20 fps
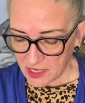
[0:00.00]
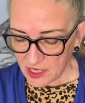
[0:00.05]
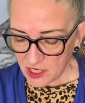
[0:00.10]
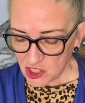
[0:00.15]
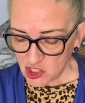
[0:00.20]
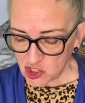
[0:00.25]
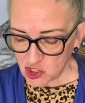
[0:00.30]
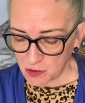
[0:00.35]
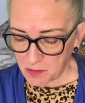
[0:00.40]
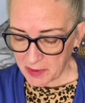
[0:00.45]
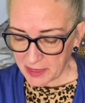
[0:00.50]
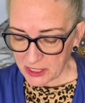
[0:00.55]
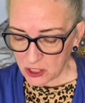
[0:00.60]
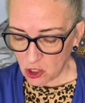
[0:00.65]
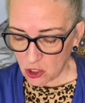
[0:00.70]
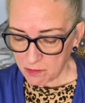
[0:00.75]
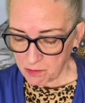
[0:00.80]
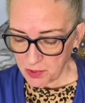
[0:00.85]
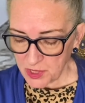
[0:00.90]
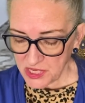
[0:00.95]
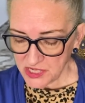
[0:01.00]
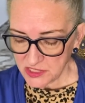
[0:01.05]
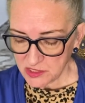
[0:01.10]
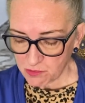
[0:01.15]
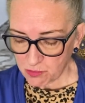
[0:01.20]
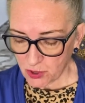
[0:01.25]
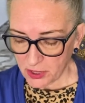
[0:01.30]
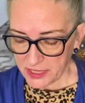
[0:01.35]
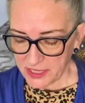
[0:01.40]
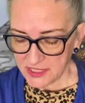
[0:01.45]
She may not be as
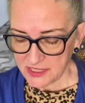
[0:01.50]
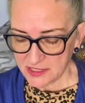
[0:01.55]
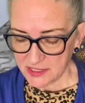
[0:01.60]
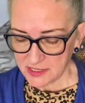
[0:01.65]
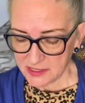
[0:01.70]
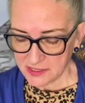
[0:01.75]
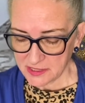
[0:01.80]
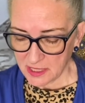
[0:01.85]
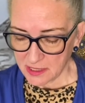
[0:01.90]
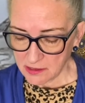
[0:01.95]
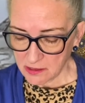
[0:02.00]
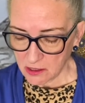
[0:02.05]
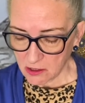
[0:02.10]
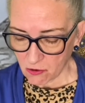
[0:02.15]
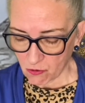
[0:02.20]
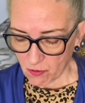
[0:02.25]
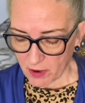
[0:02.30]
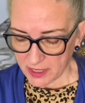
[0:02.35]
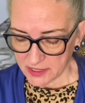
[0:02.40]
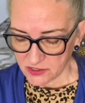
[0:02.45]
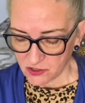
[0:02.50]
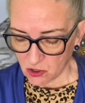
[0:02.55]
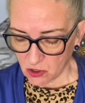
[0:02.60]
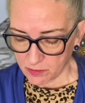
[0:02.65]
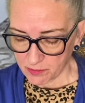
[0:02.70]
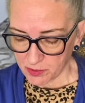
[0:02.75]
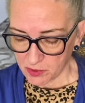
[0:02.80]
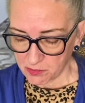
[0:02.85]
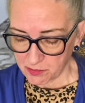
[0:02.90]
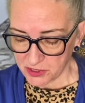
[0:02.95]
bright as the sun,
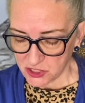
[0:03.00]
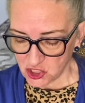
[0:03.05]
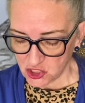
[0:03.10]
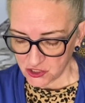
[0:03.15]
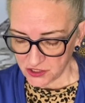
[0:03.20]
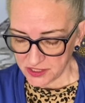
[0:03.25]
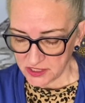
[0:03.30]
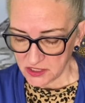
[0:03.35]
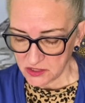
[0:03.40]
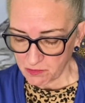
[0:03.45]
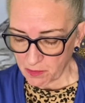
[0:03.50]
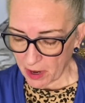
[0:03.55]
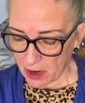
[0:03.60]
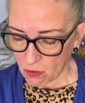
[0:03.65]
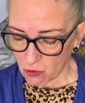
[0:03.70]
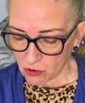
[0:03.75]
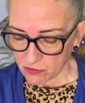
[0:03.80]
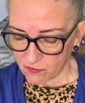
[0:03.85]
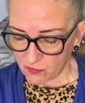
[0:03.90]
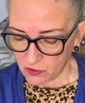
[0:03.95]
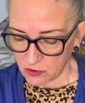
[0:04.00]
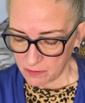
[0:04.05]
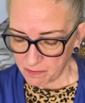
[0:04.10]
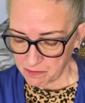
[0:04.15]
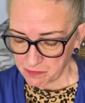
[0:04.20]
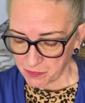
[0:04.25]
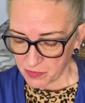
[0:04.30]
grasshopper, but she is powerful.